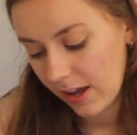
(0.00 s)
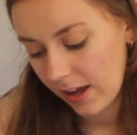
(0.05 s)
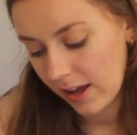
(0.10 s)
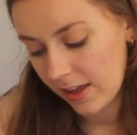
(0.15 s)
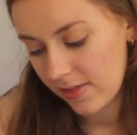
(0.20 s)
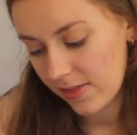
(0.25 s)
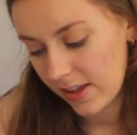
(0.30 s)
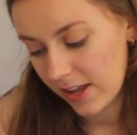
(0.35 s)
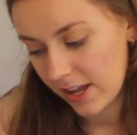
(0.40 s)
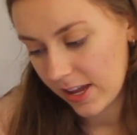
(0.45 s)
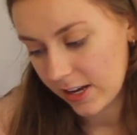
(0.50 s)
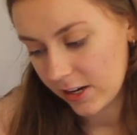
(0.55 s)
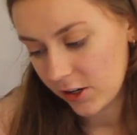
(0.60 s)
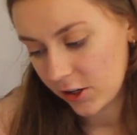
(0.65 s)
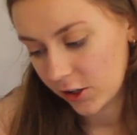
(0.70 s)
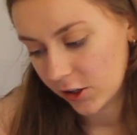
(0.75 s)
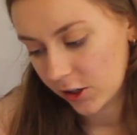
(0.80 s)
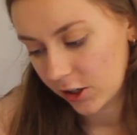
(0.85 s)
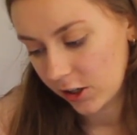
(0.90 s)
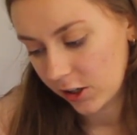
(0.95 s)
and then
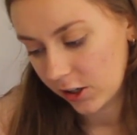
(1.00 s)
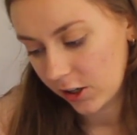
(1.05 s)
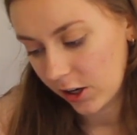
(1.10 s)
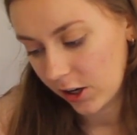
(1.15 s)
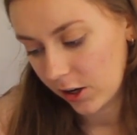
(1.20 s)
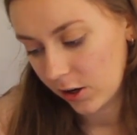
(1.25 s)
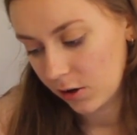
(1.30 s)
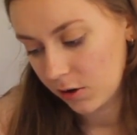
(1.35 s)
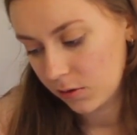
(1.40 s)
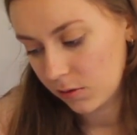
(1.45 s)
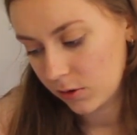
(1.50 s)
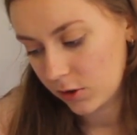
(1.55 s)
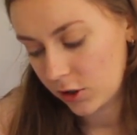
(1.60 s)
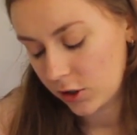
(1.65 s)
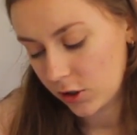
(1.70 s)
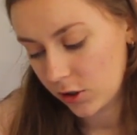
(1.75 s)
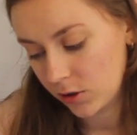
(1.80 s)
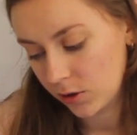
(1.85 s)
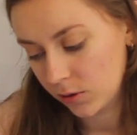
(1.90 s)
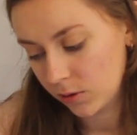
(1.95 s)
you're going to go
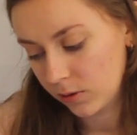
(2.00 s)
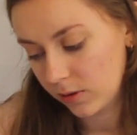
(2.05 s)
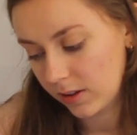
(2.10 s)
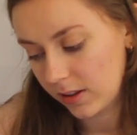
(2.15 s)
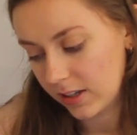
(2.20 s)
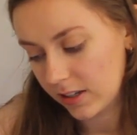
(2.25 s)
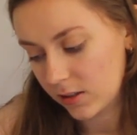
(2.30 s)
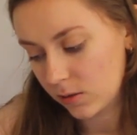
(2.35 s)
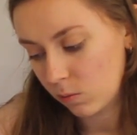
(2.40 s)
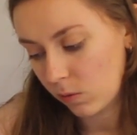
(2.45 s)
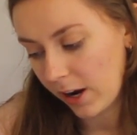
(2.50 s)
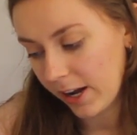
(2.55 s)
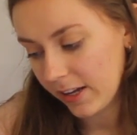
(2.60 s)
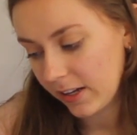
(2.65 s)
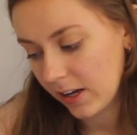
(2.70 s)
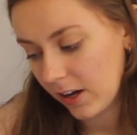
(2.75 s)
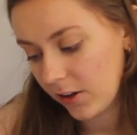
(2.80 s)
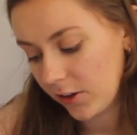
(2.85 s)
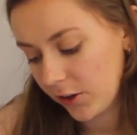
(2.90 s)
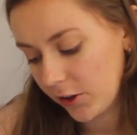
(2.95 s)
to this
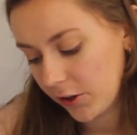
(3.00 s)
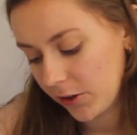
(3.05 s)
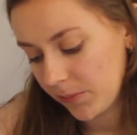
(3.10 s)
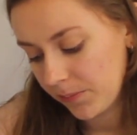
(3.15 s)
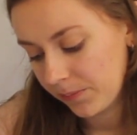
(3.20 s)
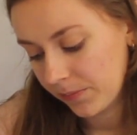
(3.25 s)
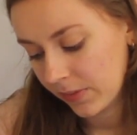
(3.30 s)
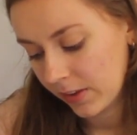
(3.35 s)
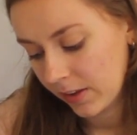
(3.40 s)
white color,